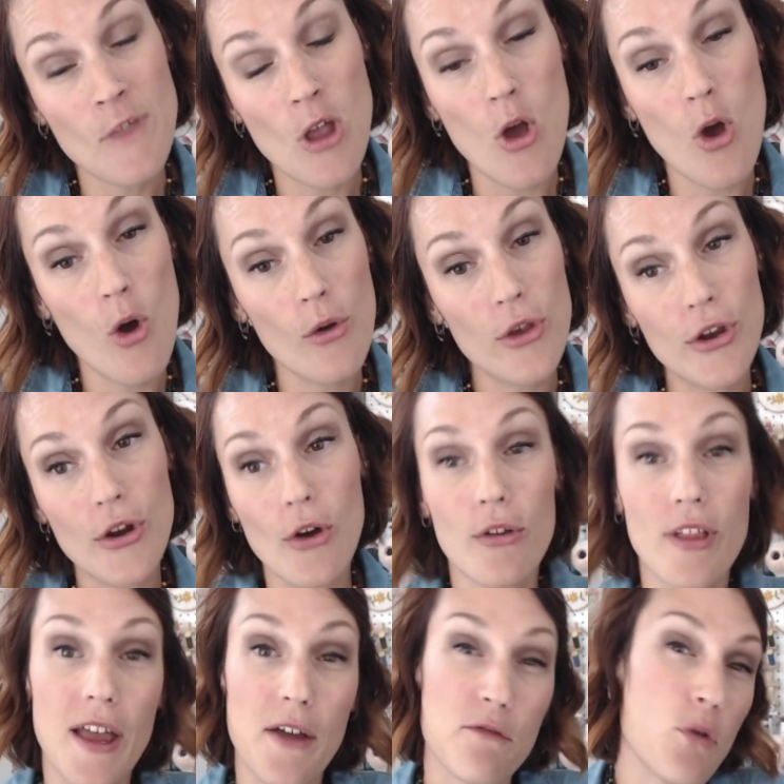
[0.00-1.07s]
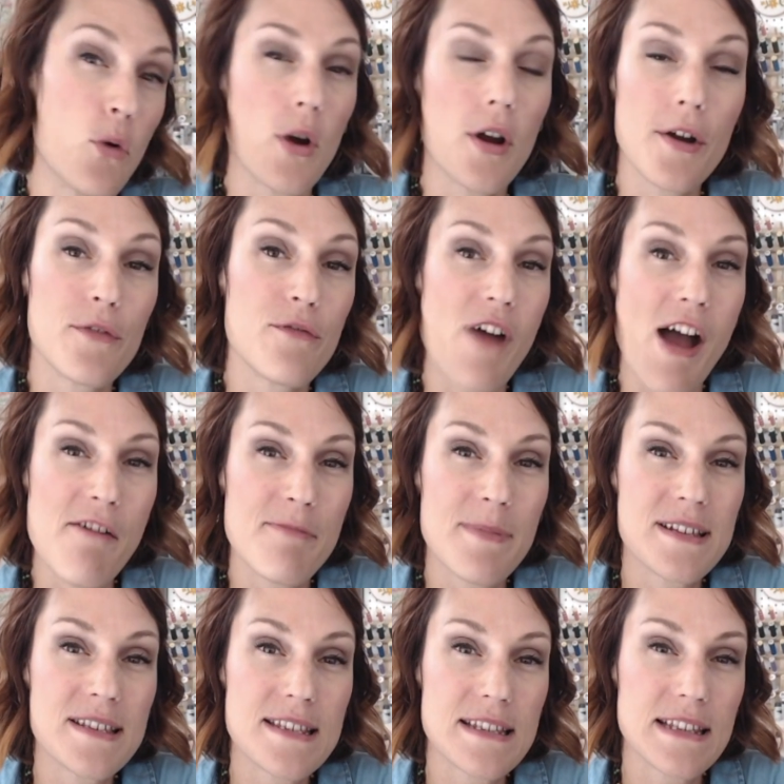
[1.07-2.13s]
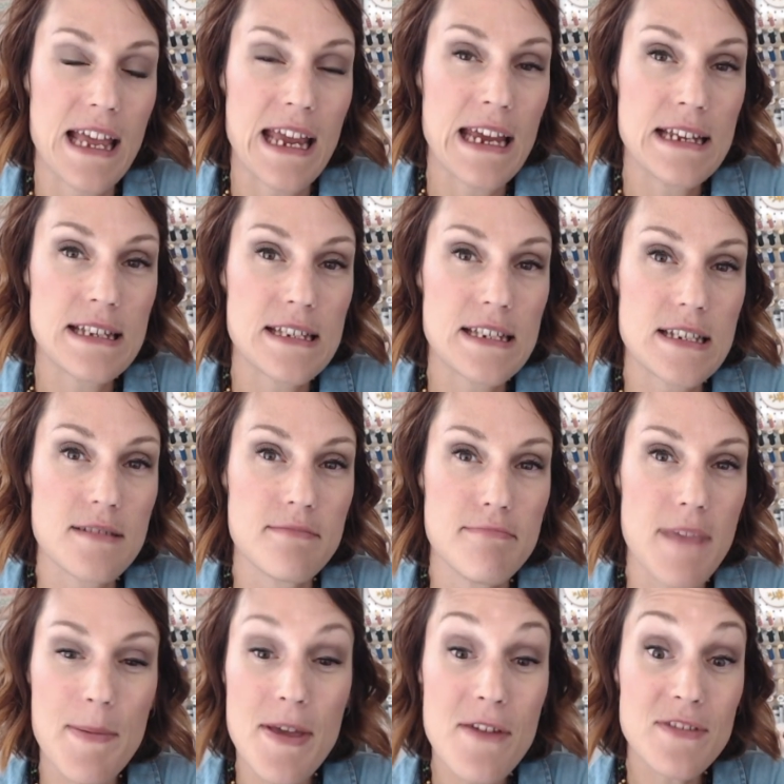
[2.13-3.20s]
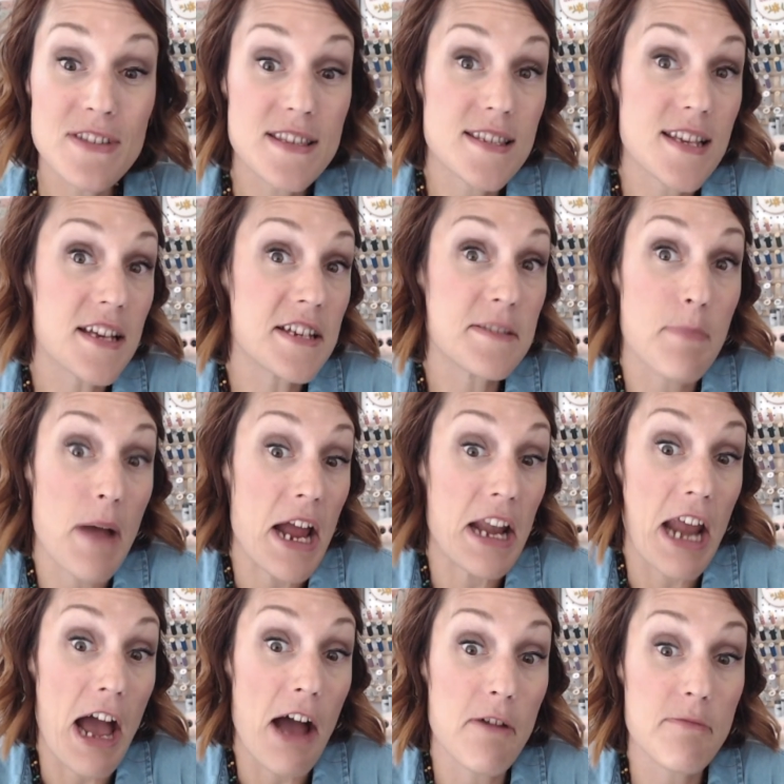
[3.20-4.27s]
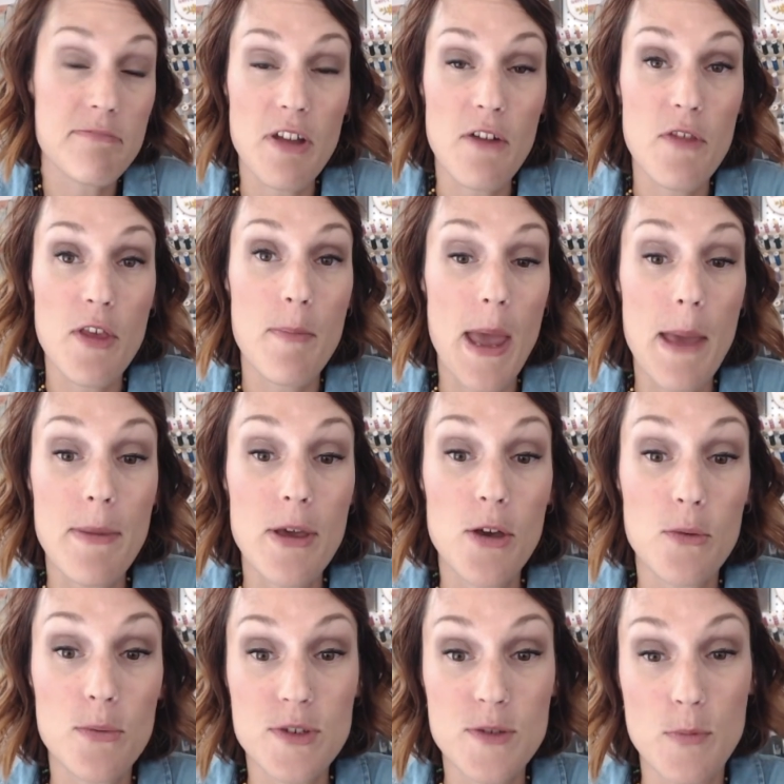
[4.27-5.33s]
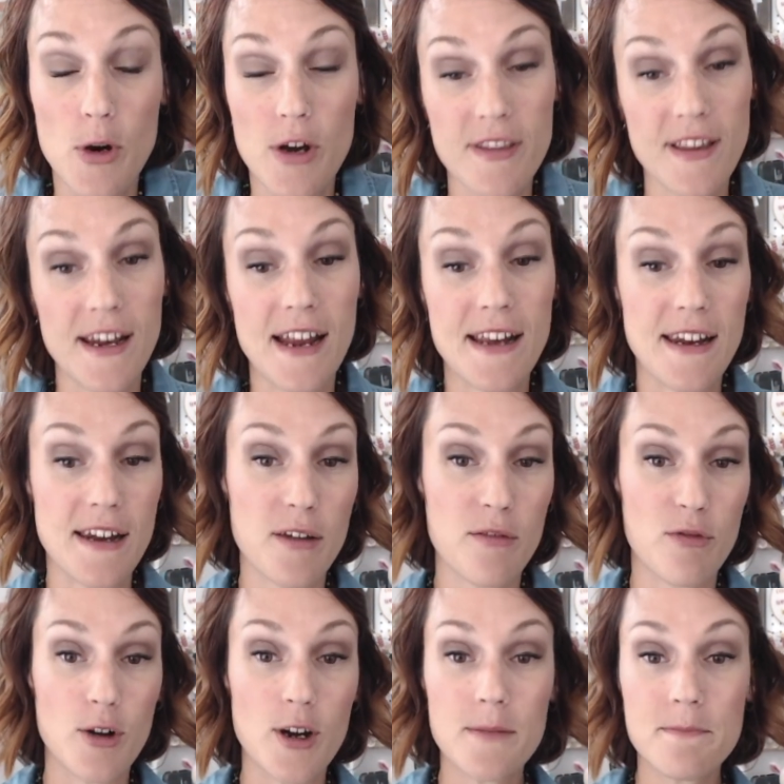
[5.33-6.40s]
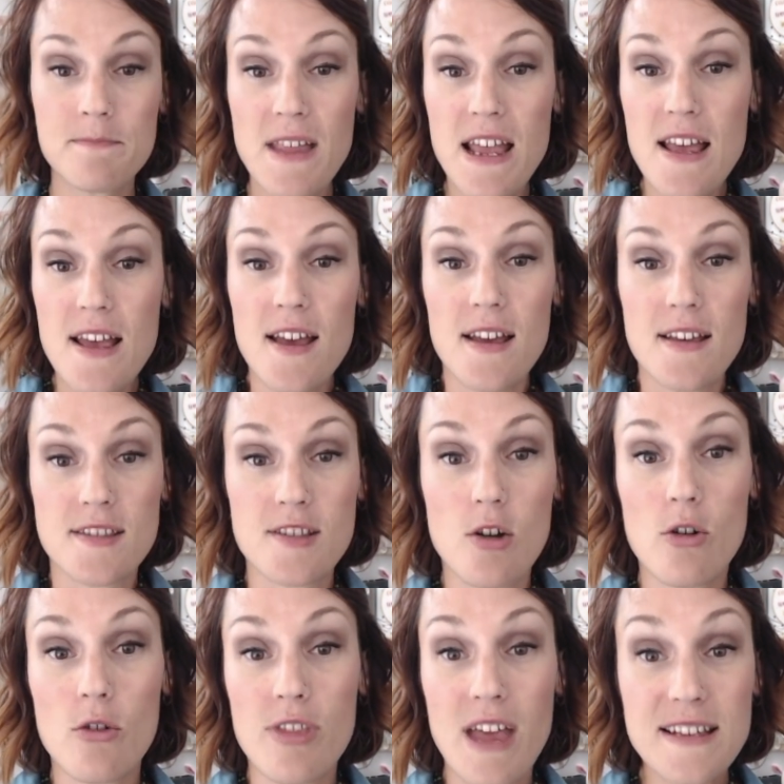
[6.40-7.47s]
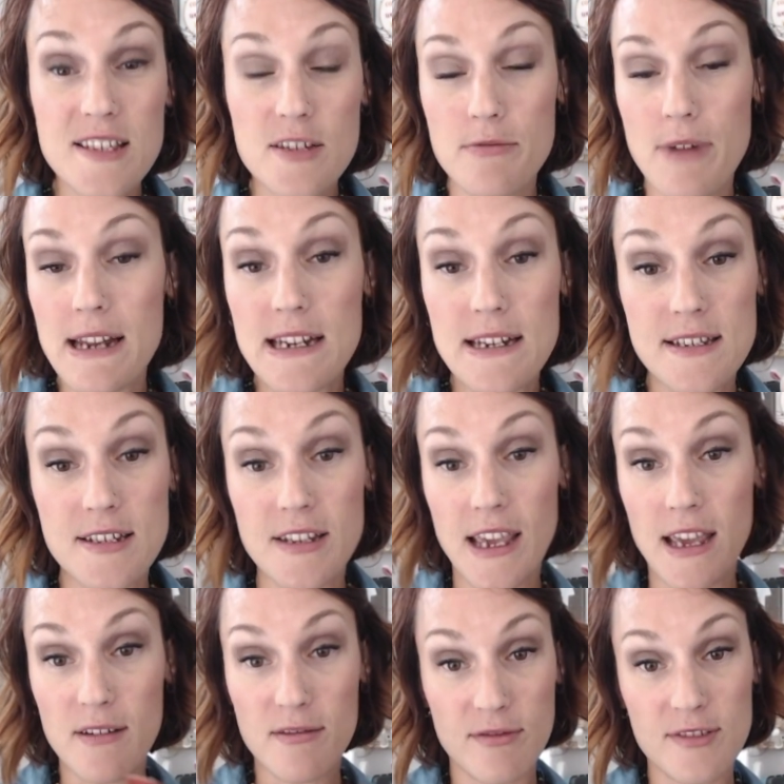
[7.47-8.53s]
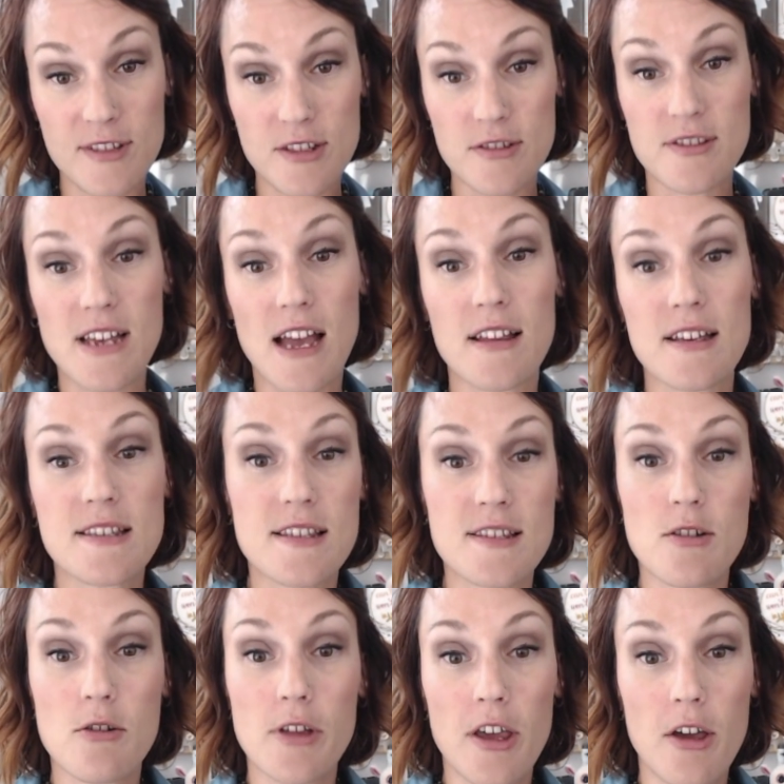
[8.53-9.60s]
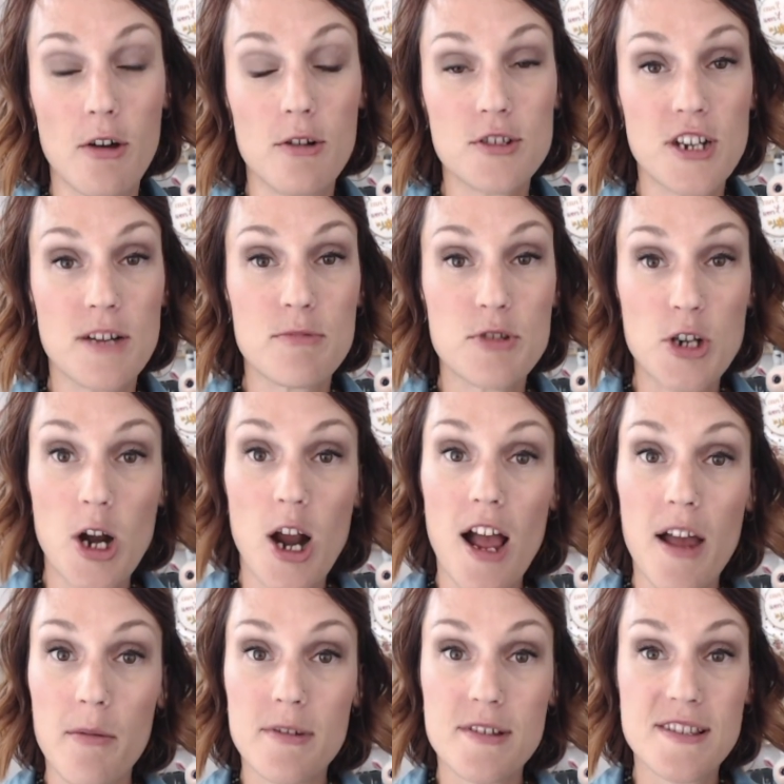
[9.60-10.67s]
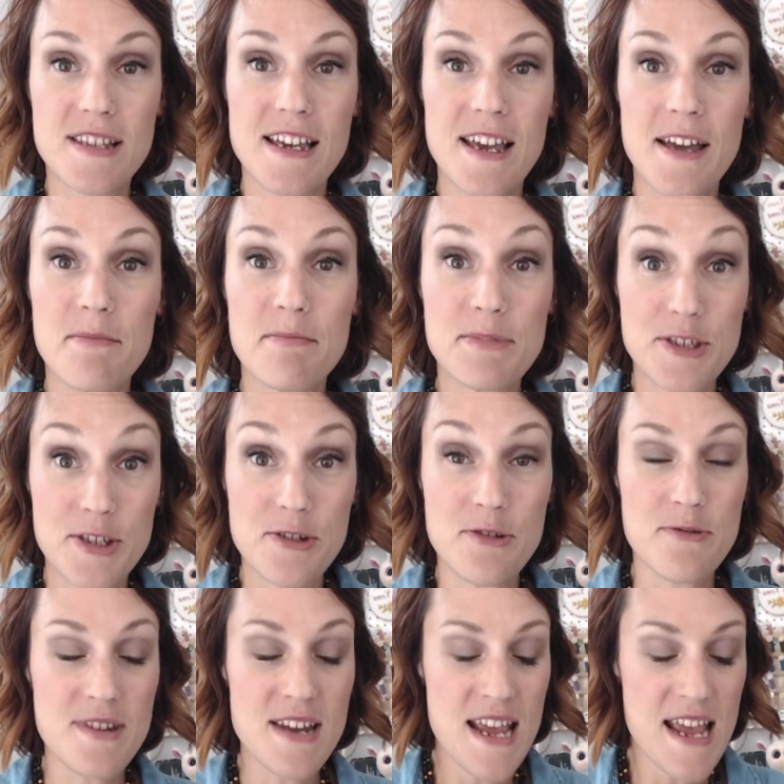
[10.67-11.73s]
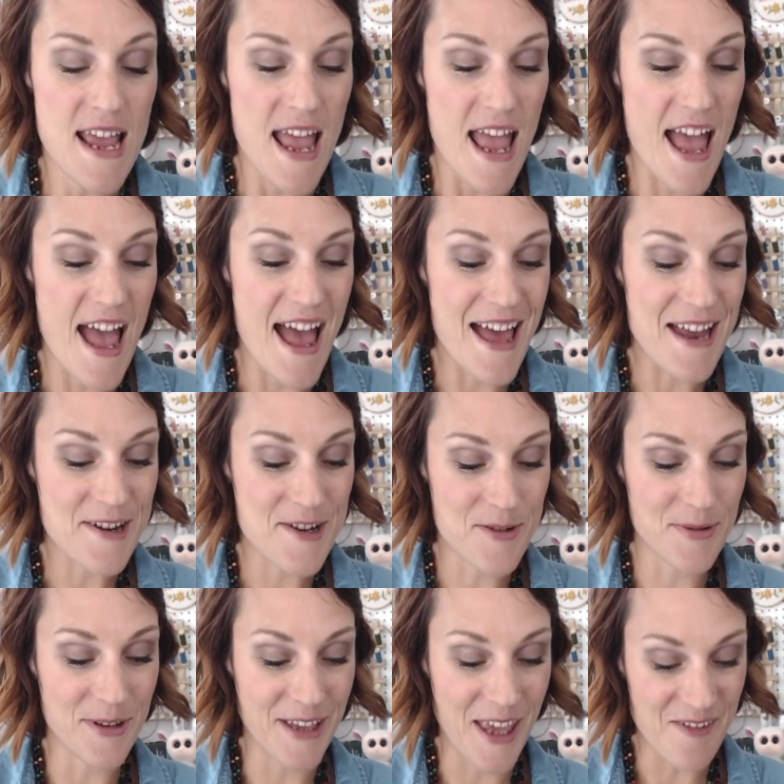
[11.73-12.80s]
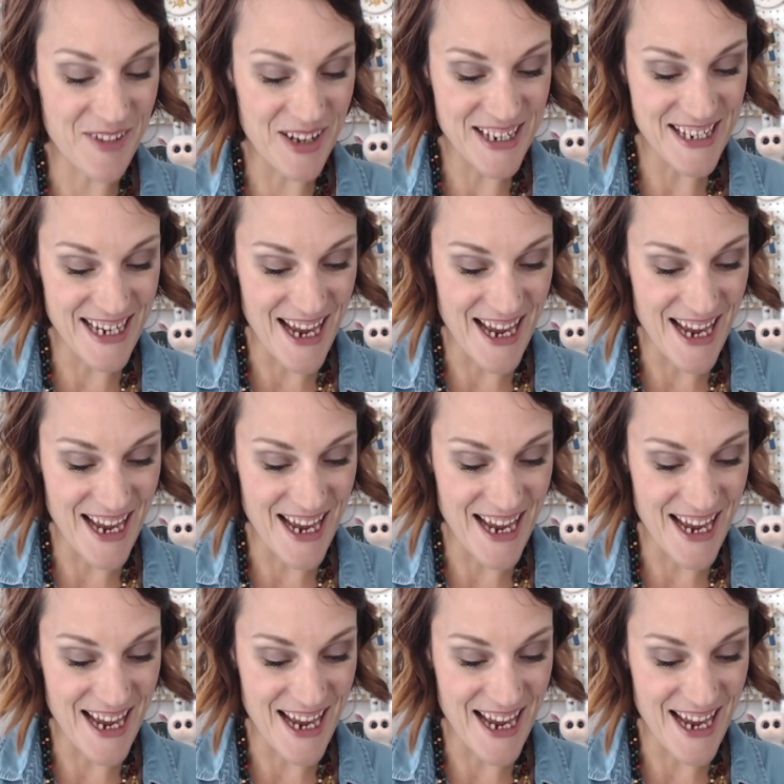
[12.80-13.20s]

oh, you know, like 4 or 5 months late, maybe even 6 by now, of the baby who was born that I knit it for. So that's ready to give to Silas's goalie coach. I'm sure I will see him soon, and we'll give it to